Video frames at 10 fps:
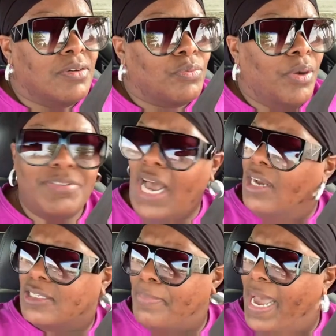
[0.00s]
We've
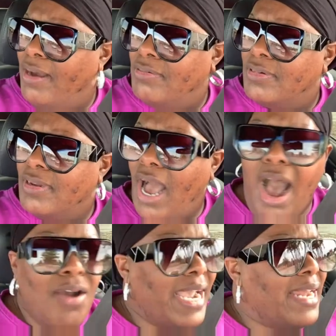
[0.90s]
talked about
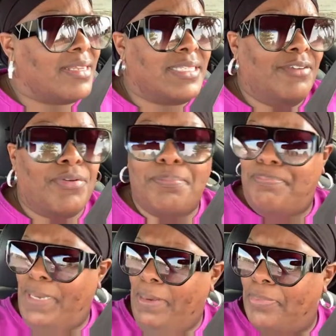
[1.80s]
all kind of
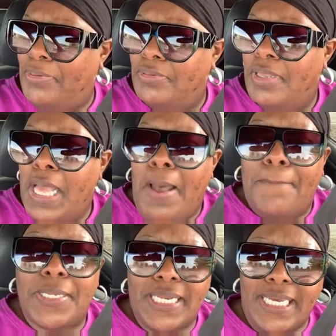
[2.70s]
different people,
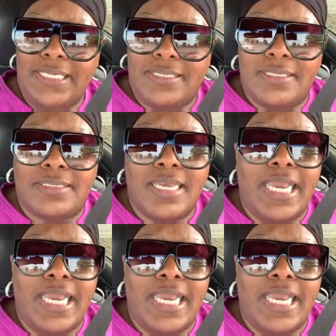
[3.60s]
places,